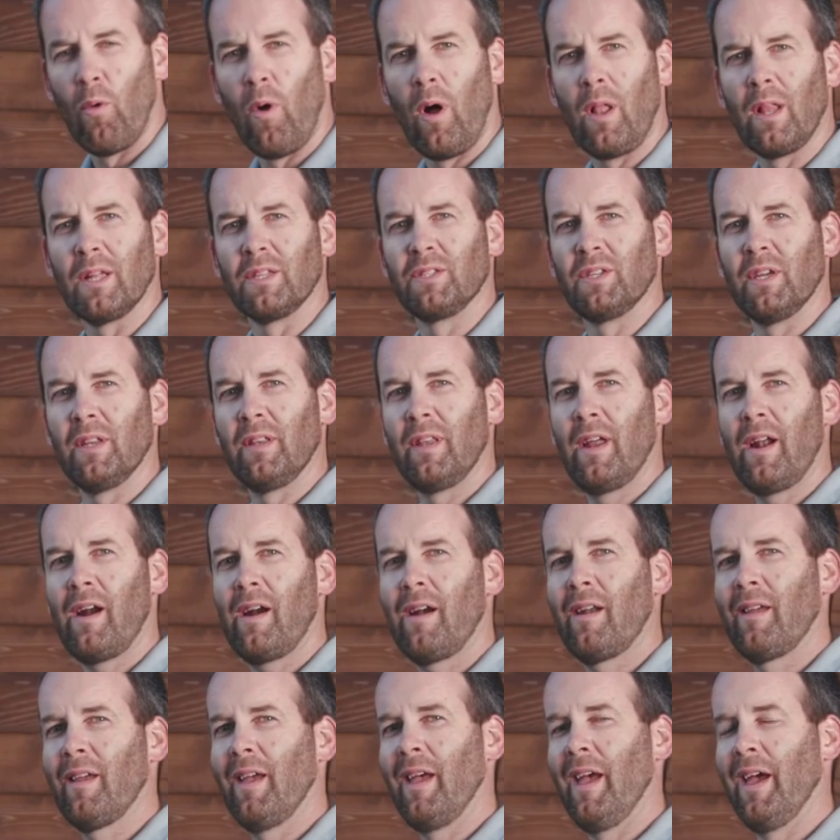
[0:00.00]
while it's in
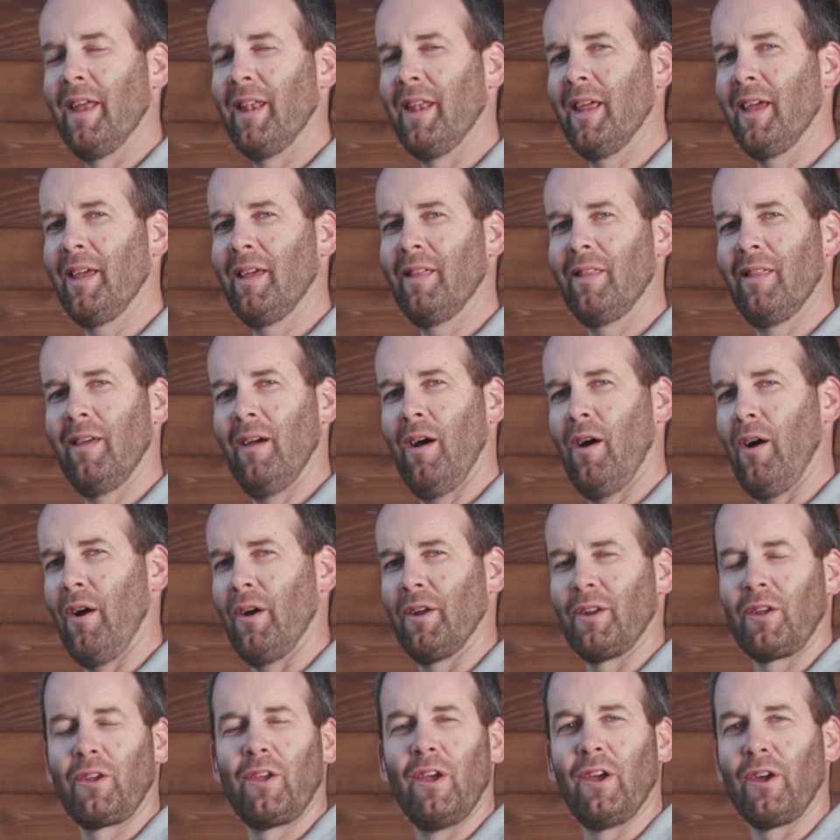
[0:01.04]
there, and
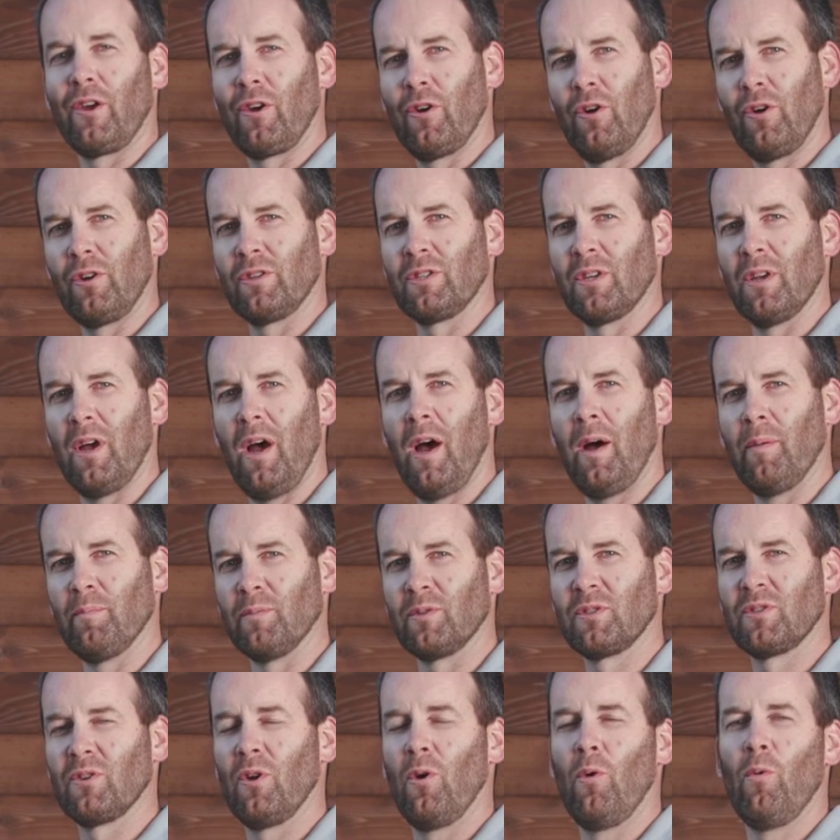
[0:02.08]
it cooks
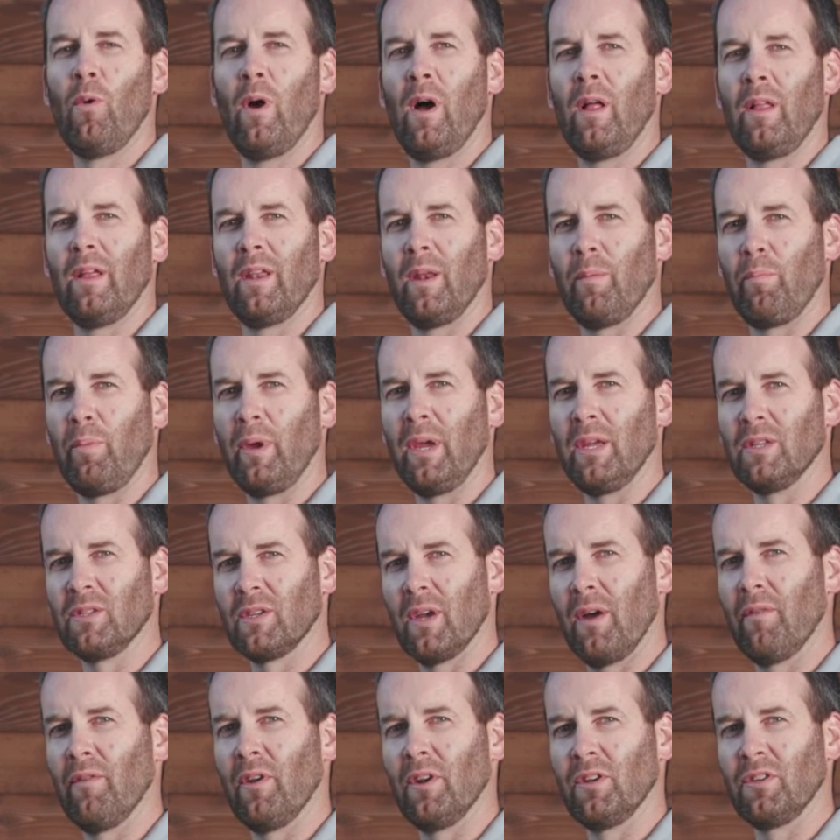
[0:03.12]
up so well in a
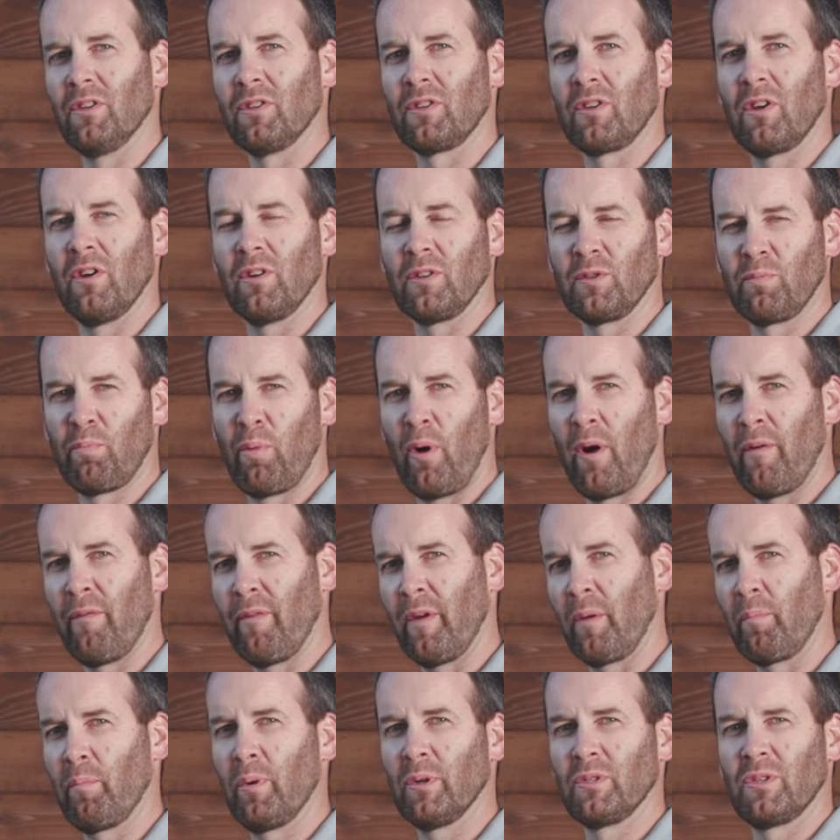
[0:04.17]
pizza oven. It just cooks
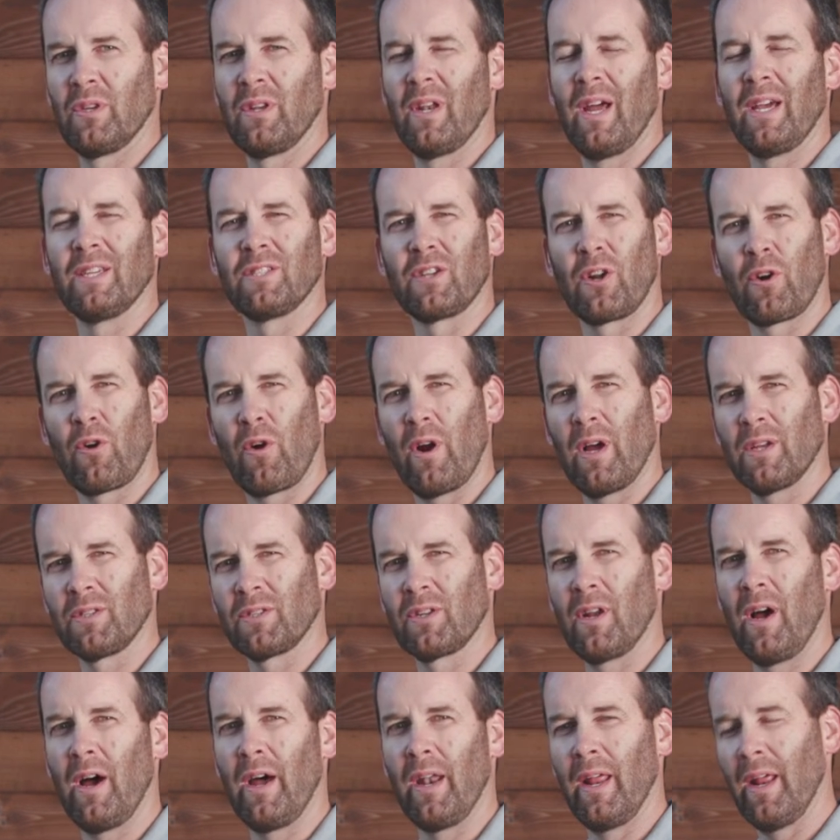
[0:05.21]
perfect, puts a nice
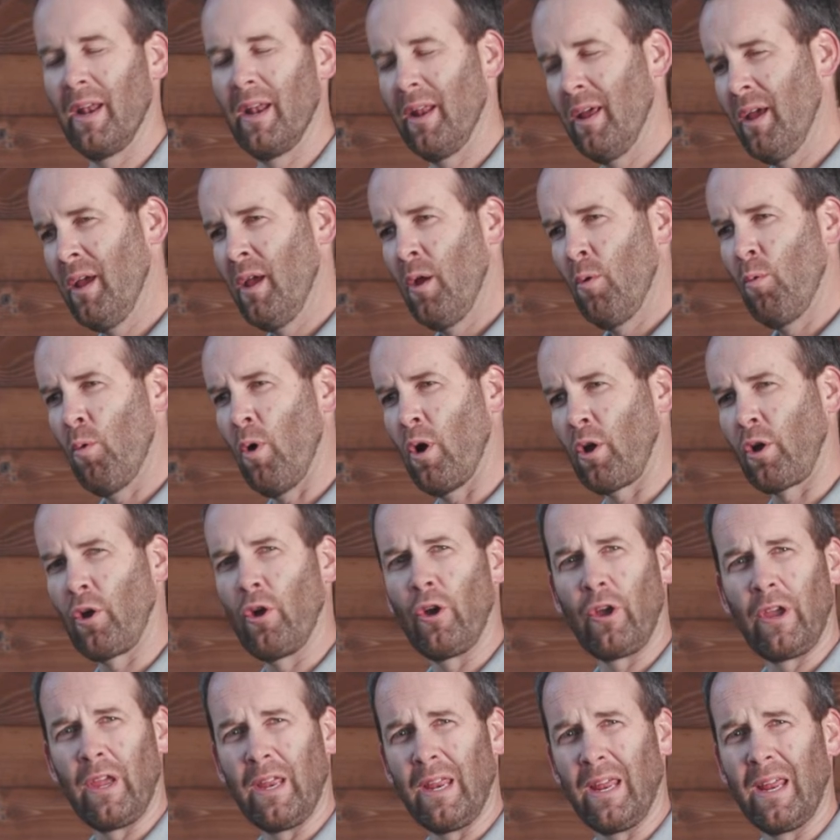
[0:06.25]
crust on it while
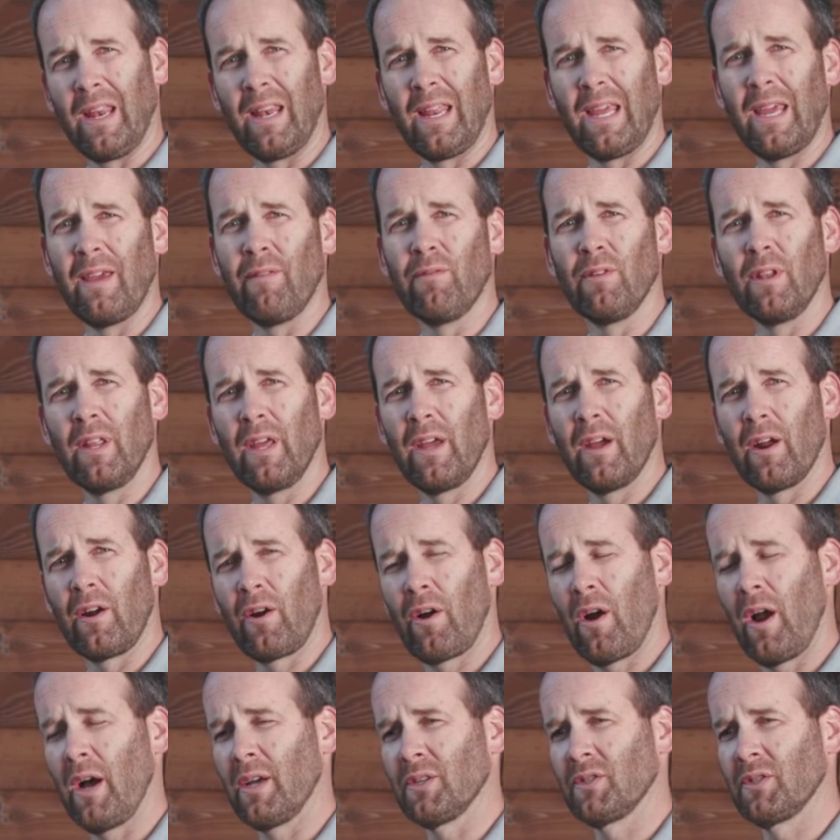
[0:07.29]
cooking it evenly
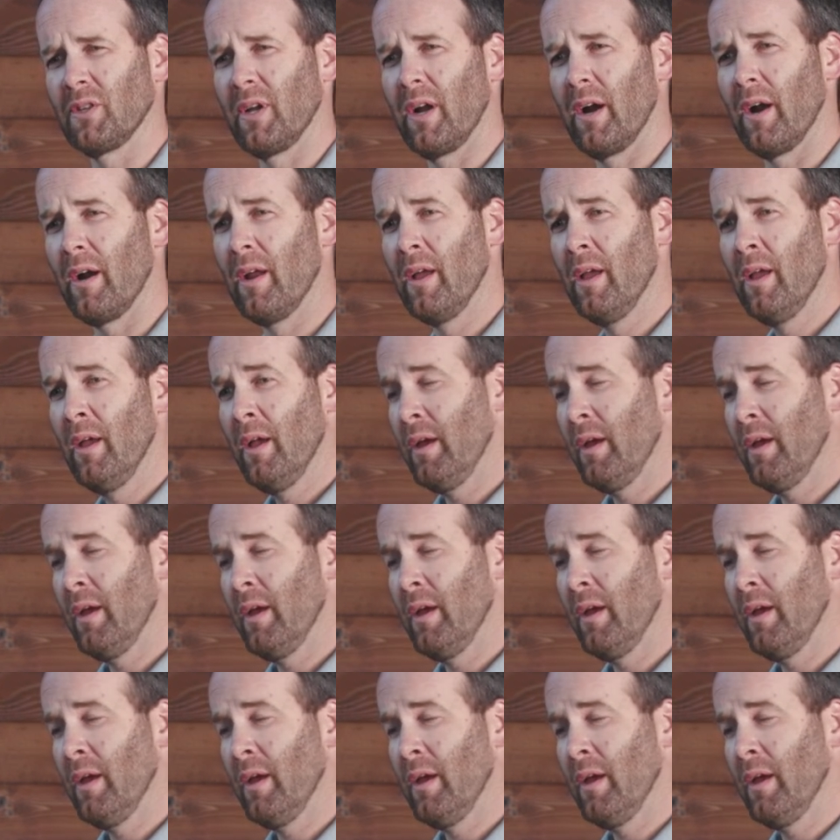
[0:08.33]
across there.